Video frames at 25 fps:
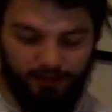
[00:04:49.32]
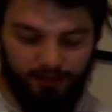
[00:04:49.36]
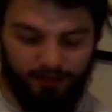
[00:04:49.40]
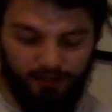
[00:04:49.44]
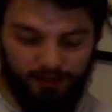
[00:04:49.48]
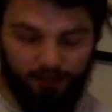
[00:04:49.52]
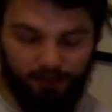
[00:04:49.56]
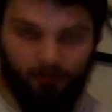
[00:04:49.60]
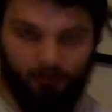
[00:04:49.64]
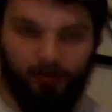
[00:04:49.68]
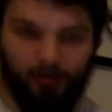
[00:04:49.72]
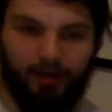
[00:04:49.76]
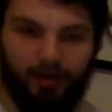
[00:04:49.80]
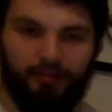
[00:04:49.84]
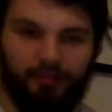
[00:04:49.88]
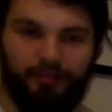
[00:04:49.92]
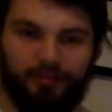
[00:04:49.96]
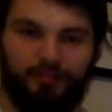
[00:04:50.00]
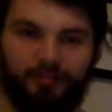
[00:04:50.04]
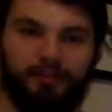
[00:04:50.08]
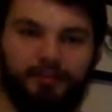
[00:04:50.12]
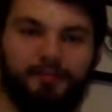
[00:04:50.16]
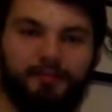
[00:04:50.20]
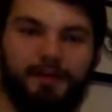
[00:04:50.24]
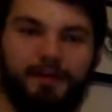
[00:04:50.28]
or
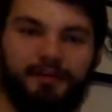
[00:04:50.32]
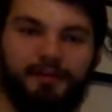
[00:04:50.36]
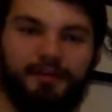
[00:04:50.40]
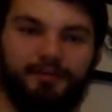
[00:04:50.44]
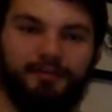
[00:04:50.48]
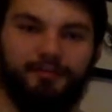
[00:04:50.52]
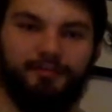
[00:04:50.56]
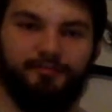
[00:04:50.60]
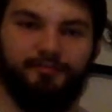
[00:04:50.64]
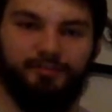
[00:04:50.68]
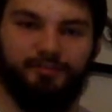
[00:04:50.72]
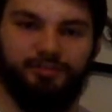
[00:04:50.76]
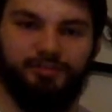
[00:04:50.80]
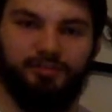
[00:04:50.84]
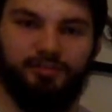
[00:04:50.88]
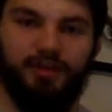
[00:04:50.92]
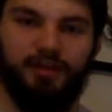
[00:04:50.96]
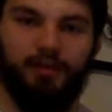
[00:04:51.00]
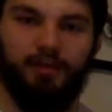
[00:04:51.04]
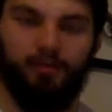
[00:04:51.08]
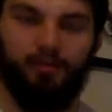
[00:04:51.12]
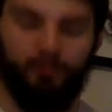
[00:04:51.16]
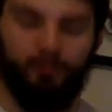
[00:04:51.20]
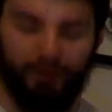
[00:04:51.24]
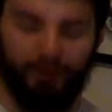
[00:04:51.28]
the amount of sufficient
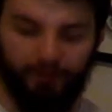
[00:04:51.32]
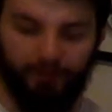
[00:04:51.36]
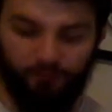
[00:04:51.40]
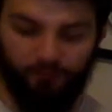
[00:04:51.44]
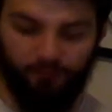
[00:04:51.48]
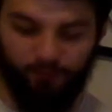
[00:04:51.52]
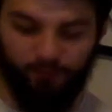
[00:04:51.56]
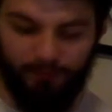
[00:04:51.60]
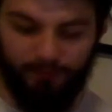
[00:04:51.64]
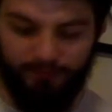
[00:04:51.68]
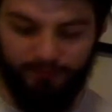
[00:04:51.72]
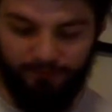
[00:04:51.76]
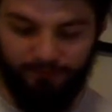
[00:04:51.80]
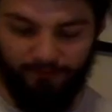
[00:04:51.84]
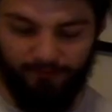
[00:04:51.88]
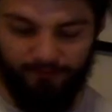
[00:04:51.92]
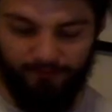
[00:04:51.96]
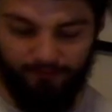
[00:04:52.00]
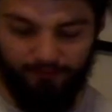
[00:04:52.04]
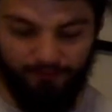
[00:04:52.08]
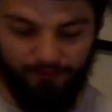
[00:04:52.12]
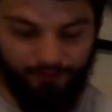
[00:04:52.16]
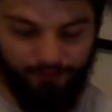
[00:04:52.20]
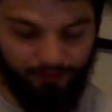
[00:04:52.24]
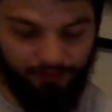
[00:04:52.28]
light will be from
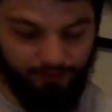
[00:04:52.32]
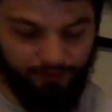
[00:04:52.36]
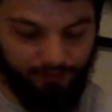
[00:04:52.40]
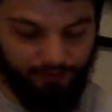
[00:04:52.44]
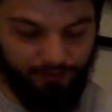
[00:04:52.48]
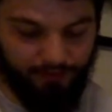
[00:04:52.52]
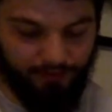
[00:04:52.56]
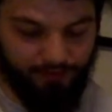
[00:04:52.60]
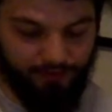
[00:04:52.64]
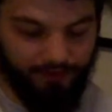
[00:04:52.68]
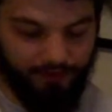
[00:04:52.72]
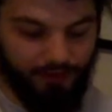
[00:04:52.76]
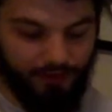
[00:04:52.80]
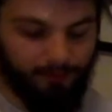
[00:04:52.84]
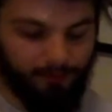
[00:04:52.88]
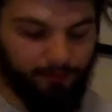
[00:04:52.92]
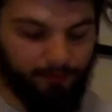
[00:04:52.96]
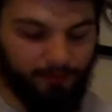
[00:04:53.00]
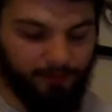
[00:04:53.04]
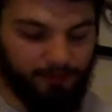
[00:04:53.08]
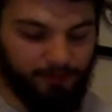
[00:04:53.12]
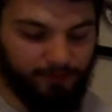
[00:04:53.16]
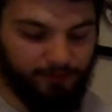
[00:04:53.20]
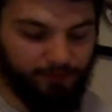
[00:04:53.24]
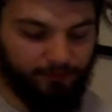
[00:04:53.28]
these couple of
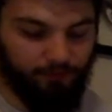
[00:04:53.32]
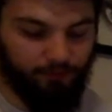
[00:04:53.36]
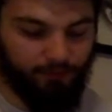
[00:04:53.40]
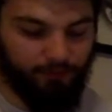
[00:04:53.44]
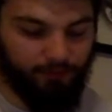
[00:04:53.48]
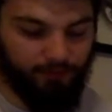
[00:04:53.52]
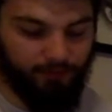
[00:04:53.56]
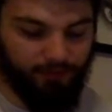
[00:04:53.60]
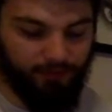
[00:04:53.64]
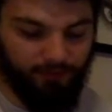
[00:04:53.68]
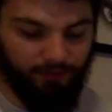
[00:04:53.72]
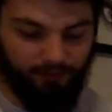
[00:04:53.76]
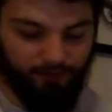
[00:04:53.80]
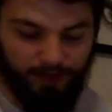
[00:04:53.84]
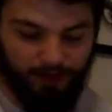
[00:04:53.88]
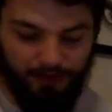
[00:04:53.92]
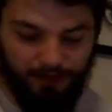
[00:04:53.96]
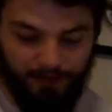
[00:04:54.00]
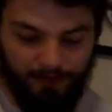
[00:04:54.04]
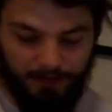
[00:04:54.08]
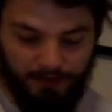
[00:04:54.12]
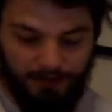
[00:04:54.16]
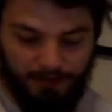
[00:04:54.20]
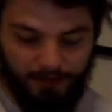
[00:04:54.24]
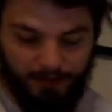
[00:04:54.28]
major formulas, right?
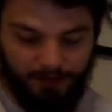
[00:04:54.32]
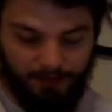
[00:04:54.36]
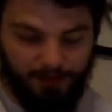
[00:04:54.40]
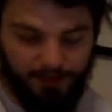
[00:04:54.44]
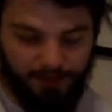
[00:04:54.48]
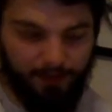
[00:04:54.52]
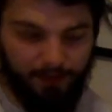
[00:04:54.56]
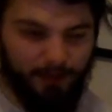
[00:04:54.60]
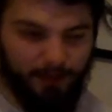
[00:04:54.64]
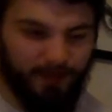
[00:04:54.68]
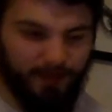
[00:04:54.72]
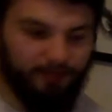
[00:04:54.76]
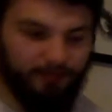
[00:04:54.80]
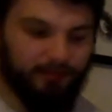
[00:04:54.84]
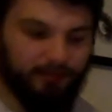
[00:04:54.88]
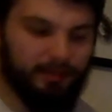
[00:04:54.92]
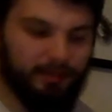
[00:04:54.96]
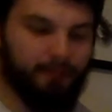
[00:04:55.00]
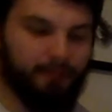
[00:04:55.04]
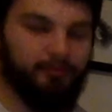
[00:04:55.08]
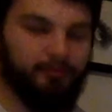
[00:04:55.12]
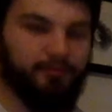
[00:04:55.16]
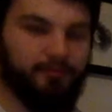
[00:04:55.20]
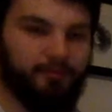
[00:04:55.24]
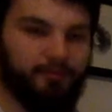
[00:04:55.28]
But they're based on a
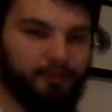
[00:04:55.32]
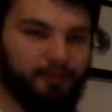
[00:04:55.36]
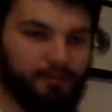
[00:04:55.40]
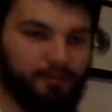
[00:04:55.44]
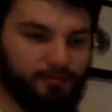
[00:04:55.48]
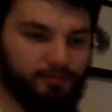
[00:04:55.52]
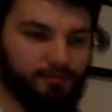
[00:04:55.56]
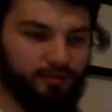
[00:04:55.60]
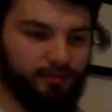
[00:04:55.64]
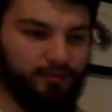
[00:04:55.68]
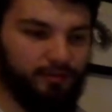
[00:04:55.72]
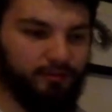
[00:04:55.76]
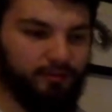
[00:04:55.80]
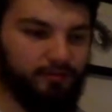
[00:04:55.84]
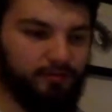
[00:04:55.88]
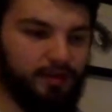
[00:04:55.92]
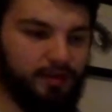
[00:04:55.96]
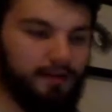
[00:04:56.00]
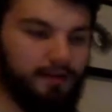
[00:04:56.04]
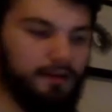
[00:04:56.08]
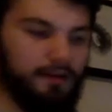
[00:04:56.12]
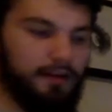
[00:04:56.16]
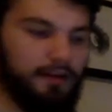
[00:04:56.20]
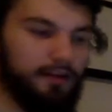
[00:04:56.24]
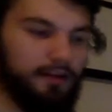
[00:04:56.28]
couple of assumptions, right?